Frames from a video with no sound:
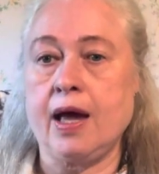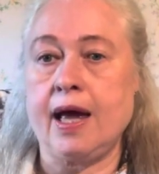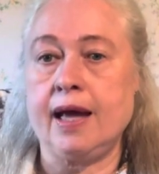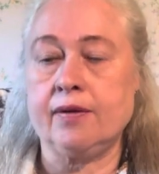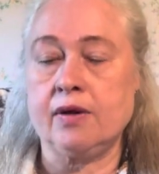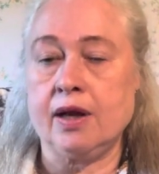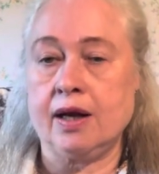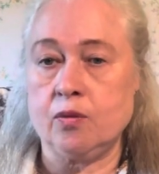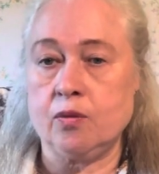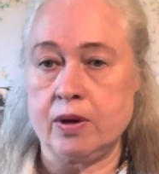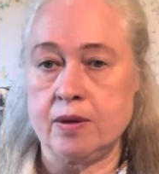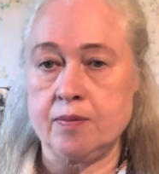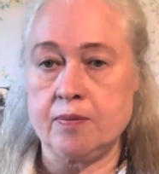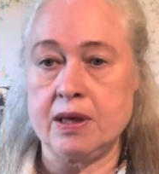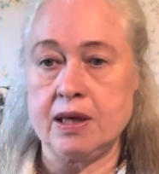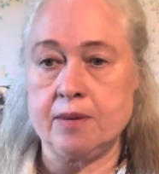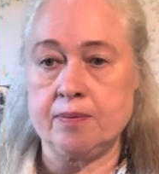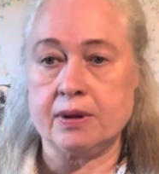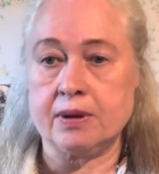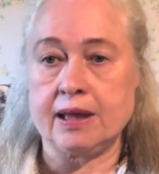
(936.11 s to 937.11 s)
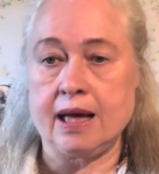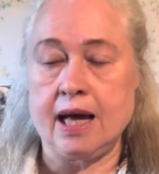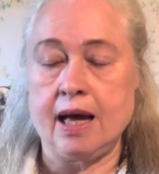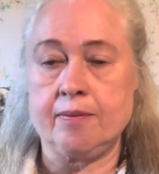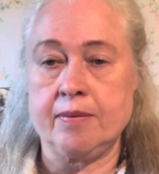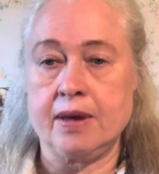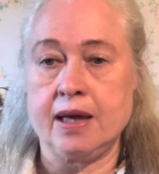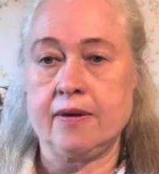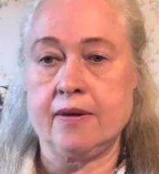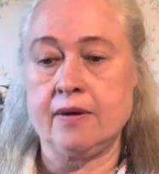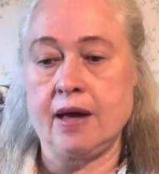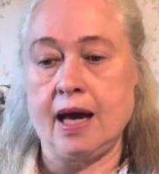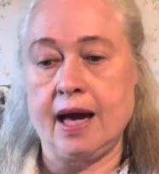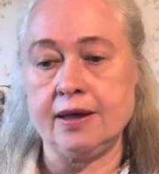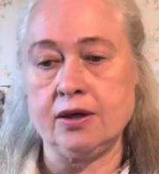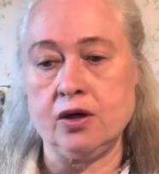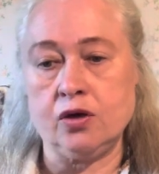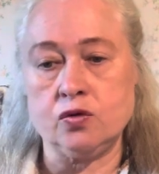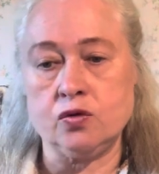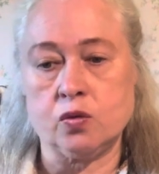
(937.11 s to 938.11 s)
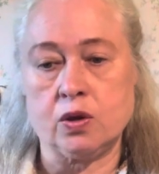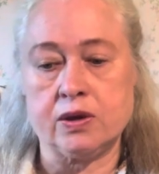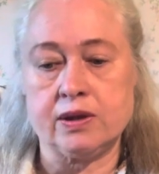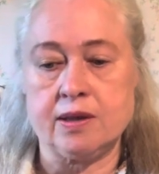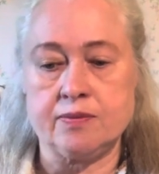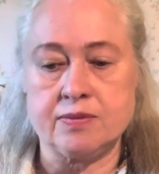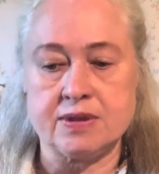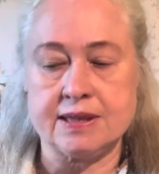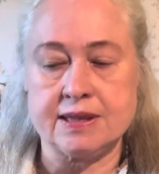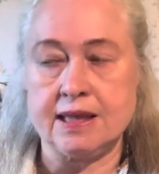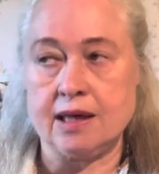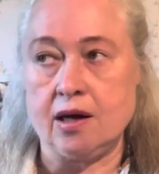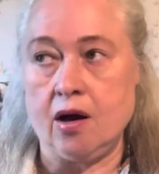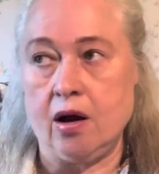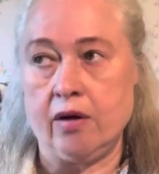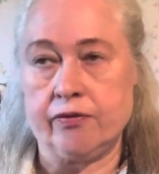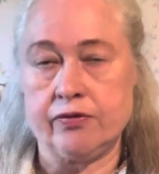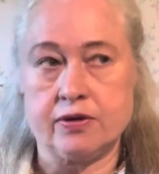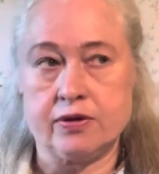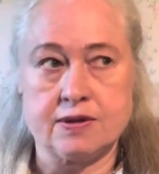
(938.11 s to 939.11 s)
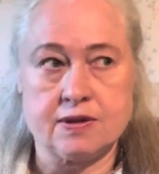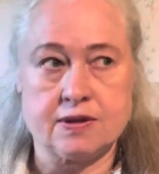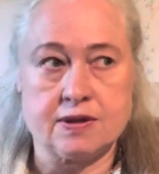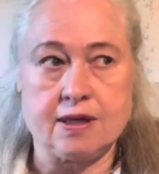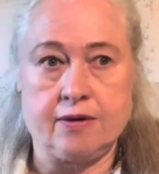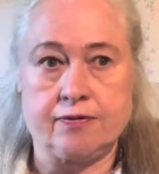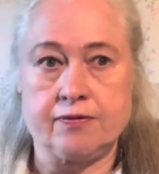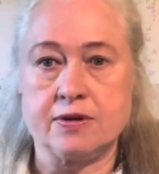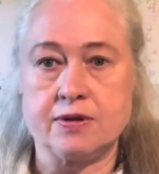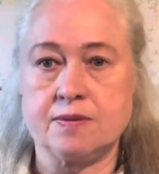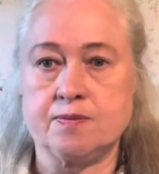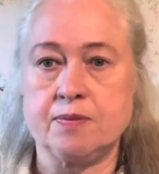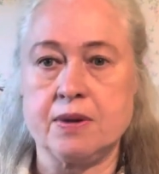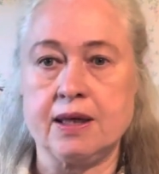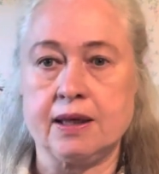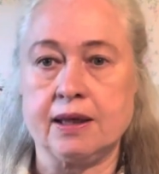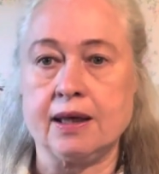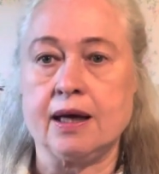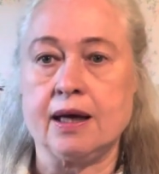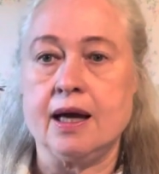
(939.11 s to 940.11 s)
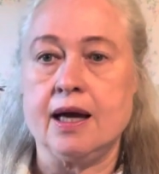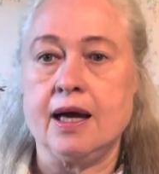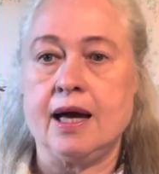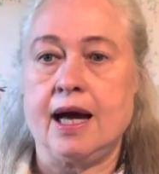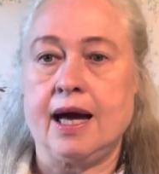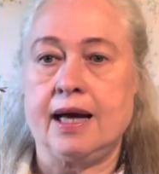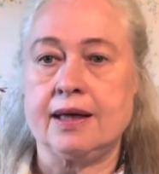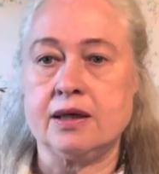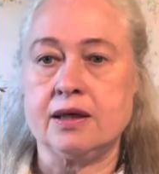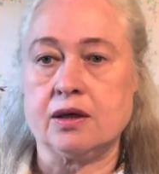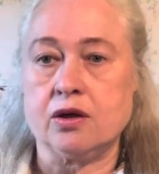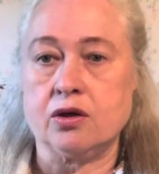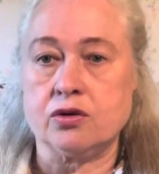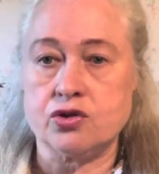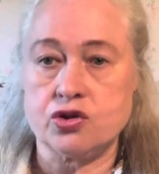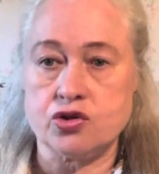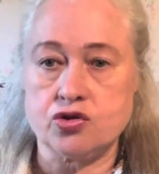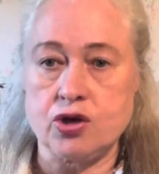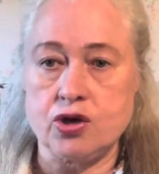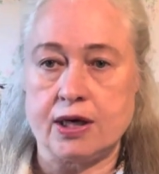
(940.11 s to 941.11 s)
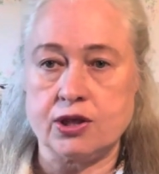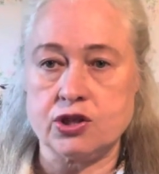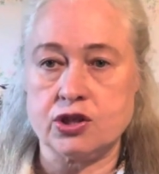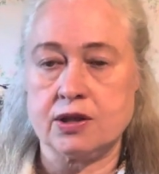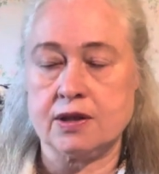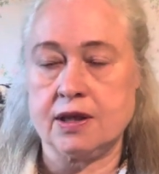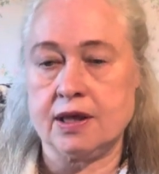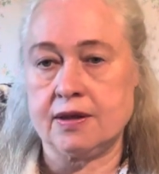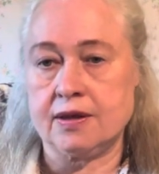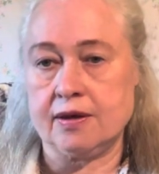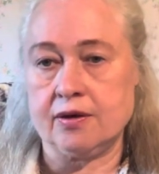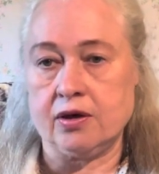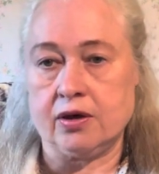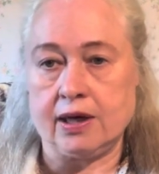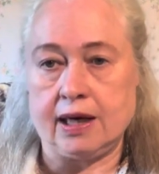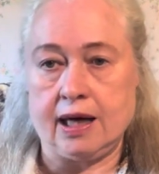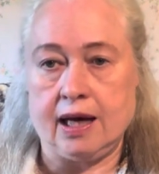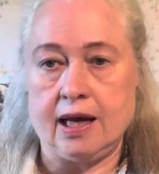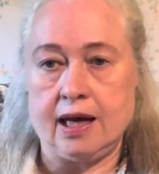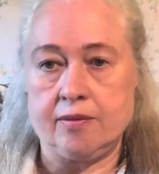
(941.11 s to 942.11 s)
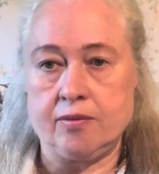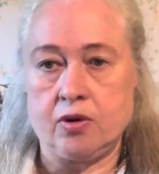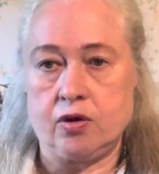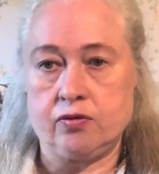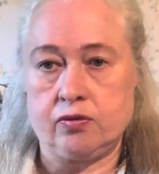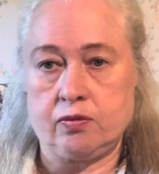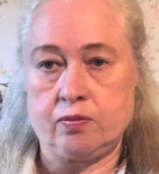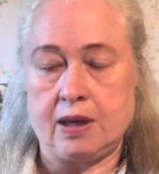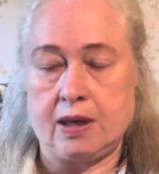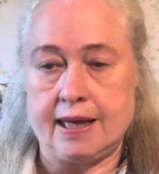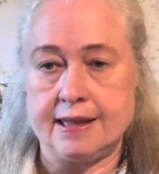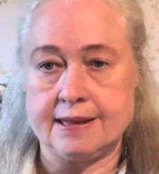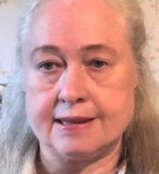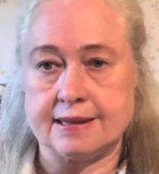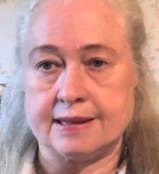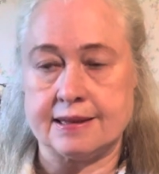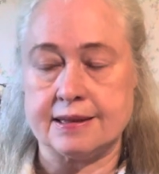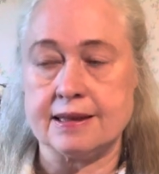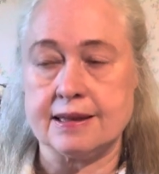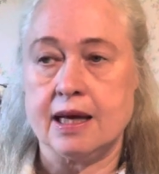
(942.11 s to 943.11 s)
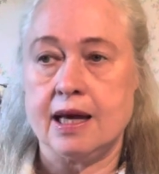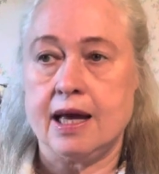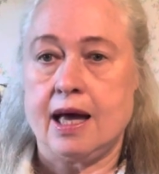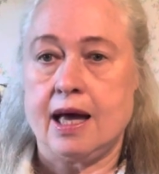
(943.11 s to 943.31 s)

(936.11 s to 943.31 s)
And then when people come here, I don't want them seeing half the stuff as being under construction that they've got to climb over places.